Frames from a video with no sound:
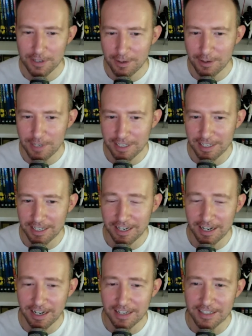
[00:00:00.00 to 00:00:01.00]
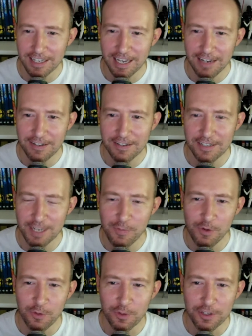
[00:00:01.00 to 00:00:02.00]
I was actually going to ask, how does
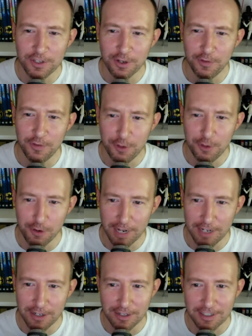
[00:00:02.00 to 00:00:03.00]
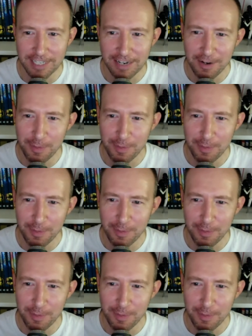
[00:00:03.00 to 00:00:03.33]
someone with so few credentials get on a